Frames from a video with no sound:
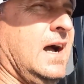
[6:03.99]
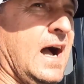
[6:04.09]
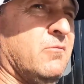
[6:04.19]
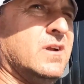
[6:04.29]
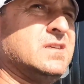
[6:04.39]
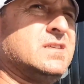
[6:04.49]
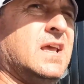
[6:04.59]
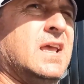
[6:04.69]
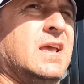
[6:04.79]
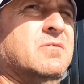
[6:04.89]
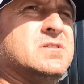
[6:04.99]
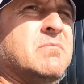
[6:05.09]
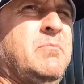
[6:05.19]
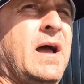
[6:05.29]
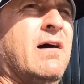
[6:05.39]
I want to say it was
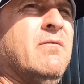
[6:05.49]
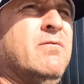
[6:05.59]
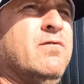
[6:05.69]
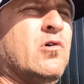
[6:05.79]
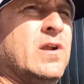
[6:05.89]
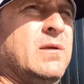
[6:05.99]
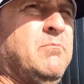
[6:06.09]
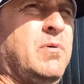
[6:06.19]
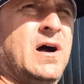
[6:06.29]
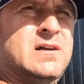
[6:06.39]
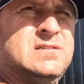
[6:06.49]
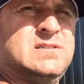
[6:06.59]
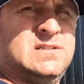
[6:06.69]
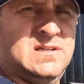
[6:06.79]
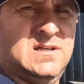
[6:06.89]
about 40
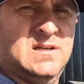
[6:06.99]
bucks,